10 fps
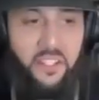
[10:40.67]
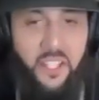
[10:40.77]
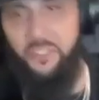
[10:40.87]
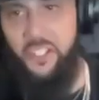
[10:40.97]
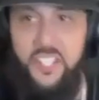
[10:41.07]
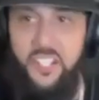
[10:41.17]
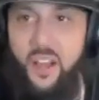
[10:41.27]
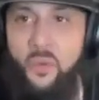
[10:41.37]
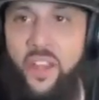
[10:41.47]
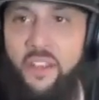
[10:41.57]
like, "Chill, I want to
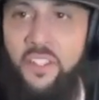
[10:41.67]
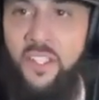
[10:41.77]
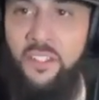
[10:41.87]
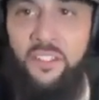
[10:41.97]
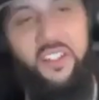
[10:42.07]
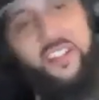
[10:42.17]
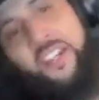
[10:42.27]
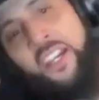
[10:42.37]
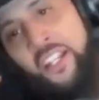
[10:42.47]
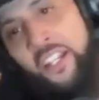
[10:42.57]
have kids." And
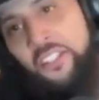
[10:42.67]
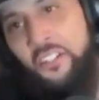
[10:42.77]
I turned around.